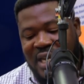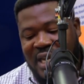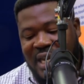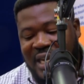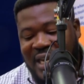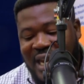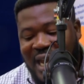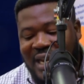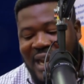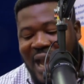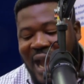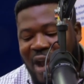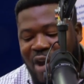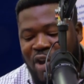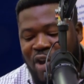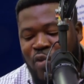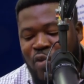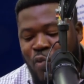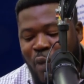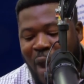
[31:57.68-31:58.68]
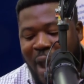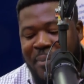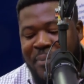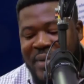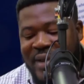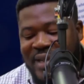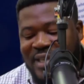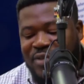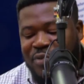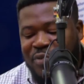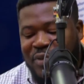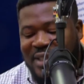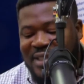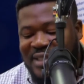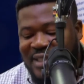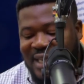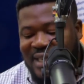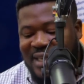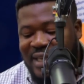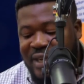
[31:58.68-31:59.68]
In a lie on YP's
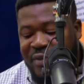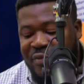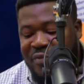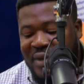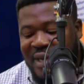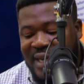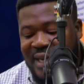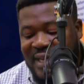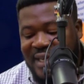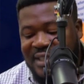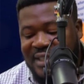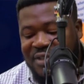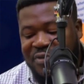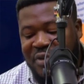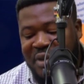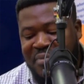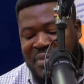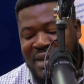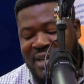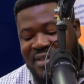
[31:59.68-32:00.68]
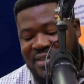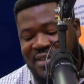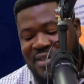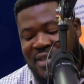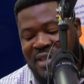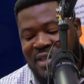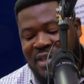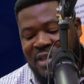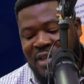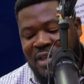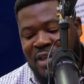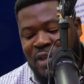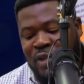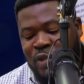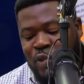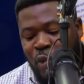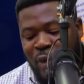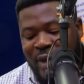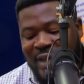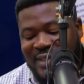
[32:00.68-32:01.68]
recently released remix
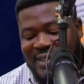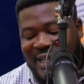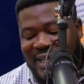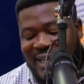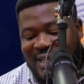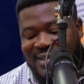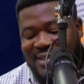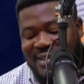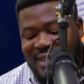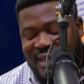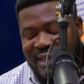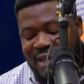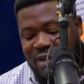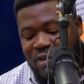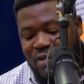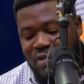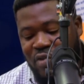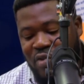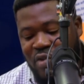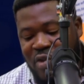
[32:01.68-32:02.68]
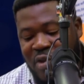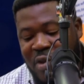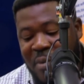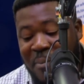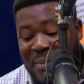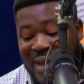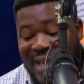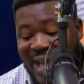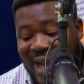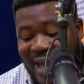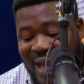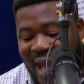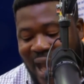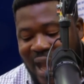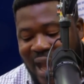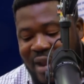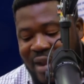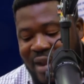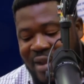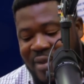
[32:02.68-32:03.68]
to his hit single, May a
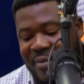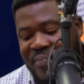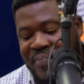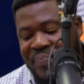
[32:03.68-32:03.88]
Guy.